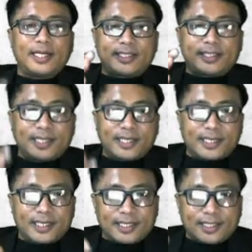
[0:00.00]

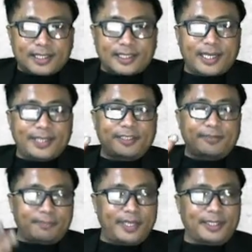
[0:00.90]
Serial stage
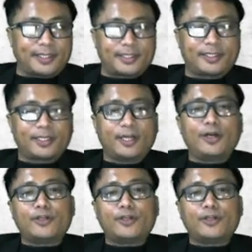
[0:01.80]
means